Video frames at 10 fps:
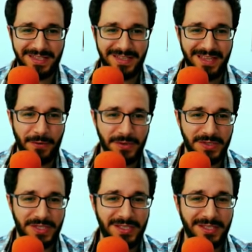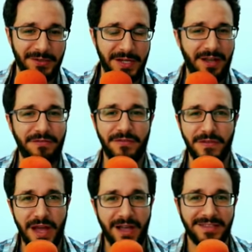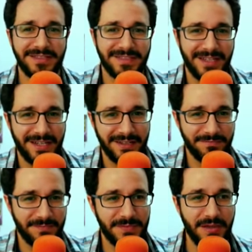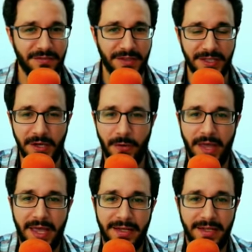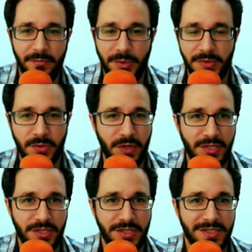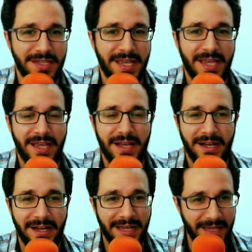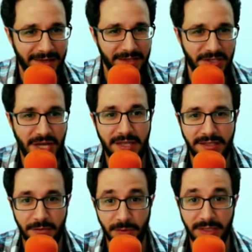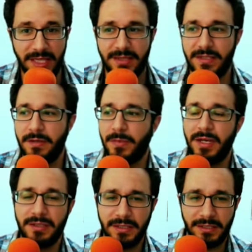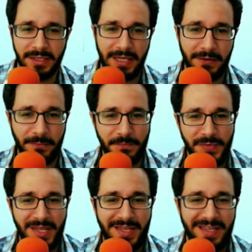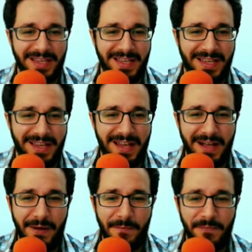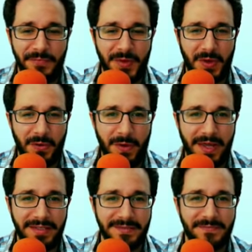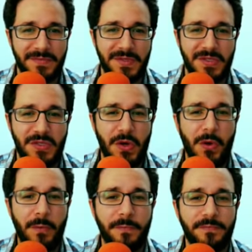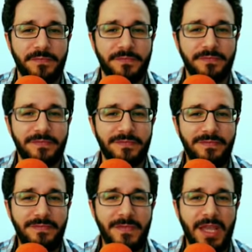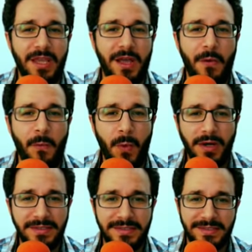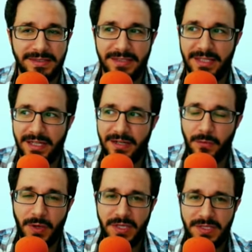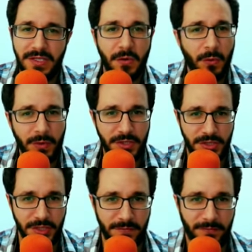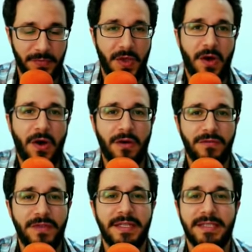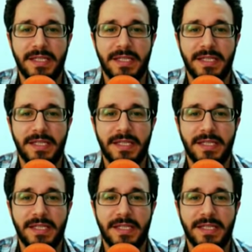that was clear enough. If not, uh, definitely go ahead and post questions uh, in the chat and we'll get to them a little later. Um, all right. So, what uh, what is the origin of the ten